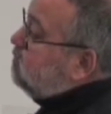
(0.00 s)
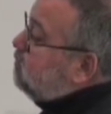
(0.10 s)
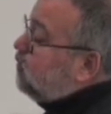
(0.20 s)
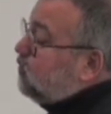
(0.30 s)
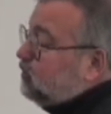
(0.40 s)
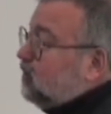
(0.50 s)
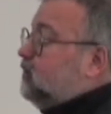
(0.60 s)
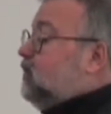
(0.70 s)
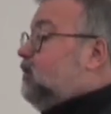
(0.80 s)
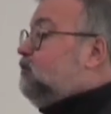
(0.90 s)

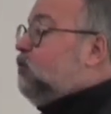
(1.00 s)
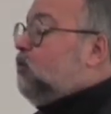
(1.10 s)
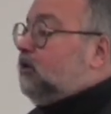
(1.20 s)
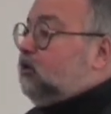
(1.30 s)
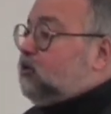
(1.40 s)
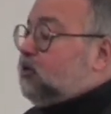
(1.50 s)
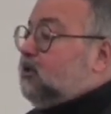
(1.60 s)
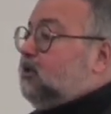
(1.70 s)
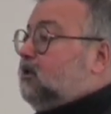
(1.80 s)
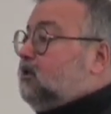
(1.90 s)
important if you want to
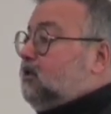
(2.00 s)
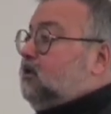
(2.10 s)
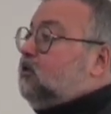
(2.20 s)
see the